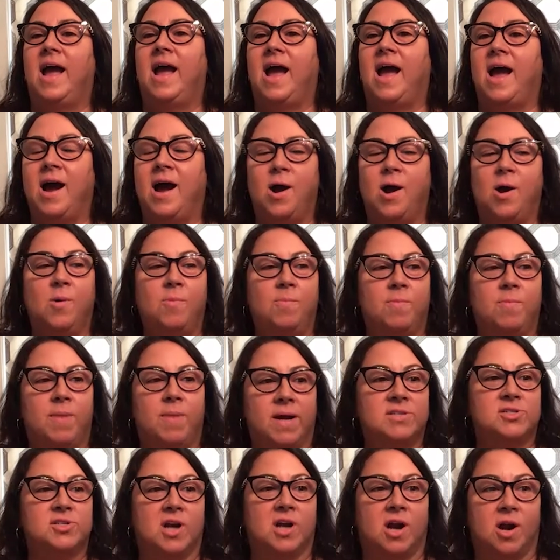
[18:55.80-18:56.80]
how
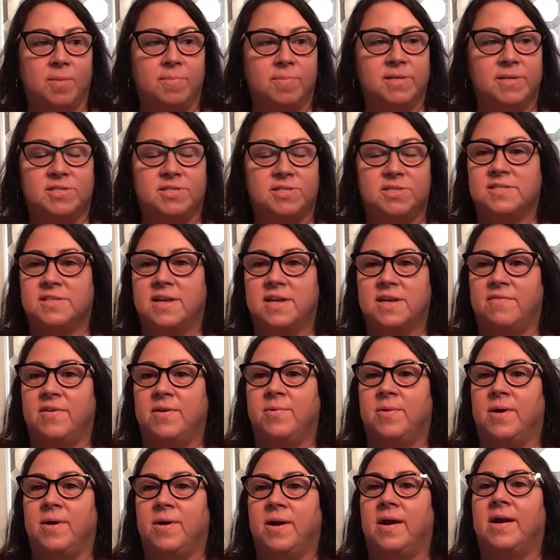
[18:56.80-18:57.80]
much garbage is
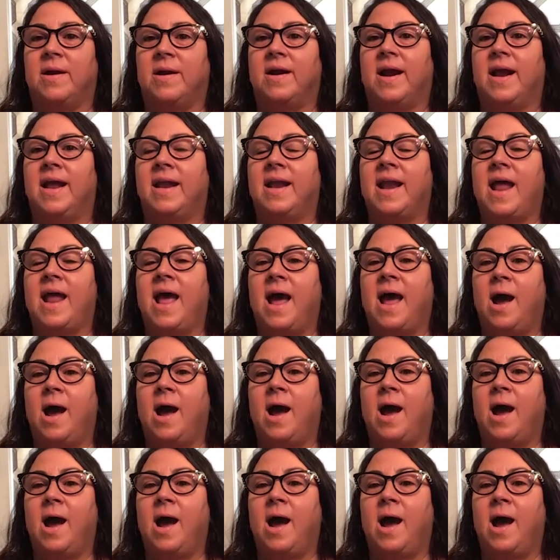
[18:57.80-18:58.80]
everywhere and
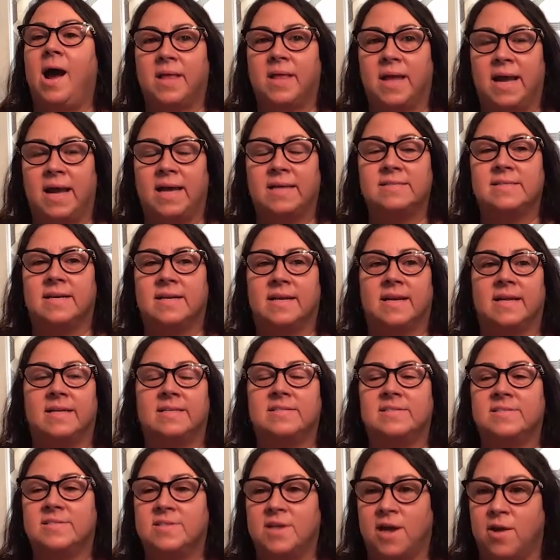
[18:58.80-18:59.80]
how much plastic
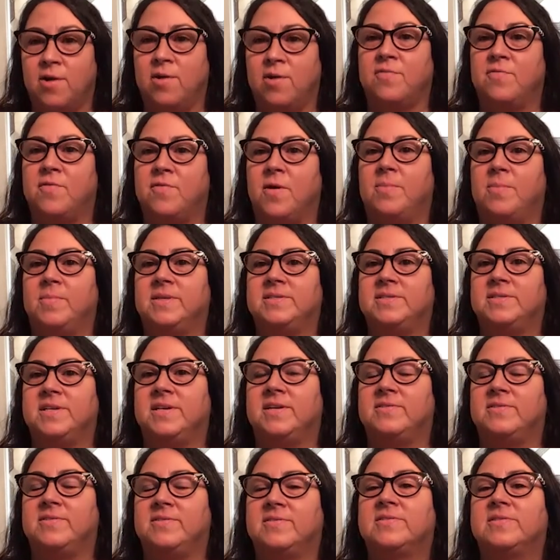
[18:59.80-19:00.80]
and styrofoam is
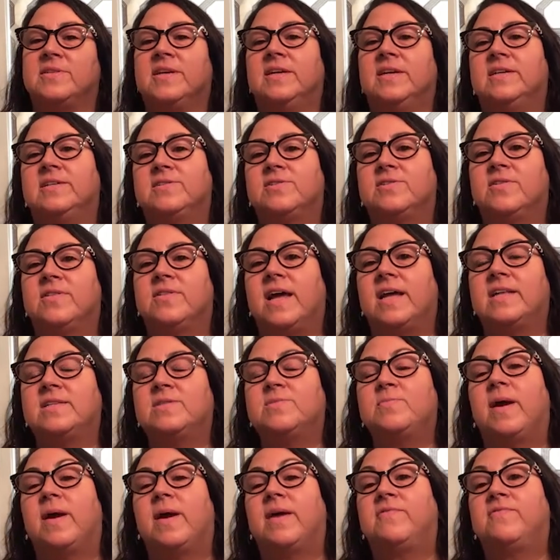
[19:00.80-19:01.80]
used. So
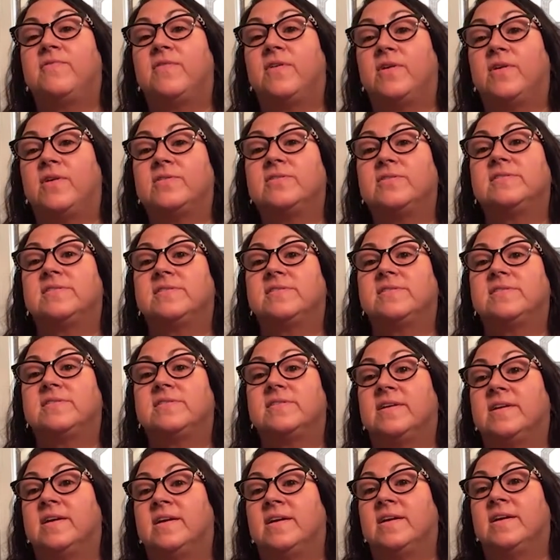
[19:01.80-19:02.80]
that's my
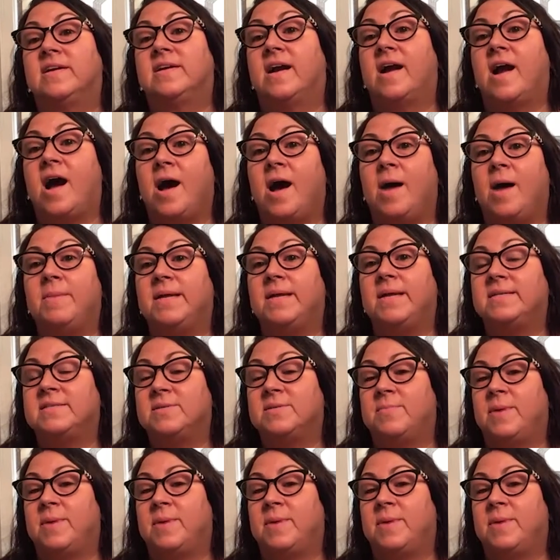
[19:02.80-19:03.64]
first comment